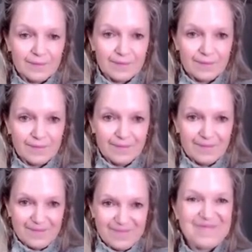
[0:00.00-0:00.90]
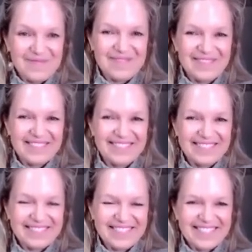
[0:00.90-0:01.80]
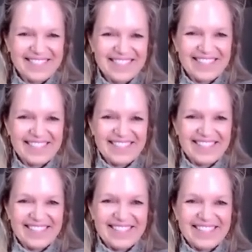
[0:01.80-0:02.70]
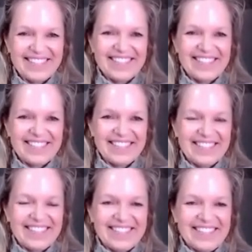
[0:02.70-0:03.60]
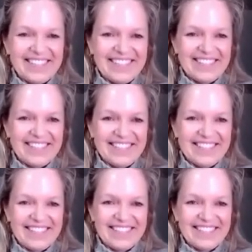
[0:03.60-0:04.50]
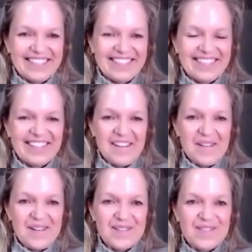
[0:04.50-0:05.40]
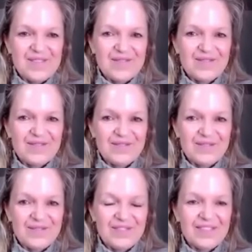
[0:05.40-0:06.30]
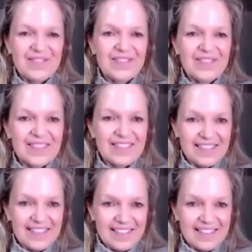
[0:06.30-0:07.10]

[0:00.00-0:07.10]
No words are spoken by the person on screen.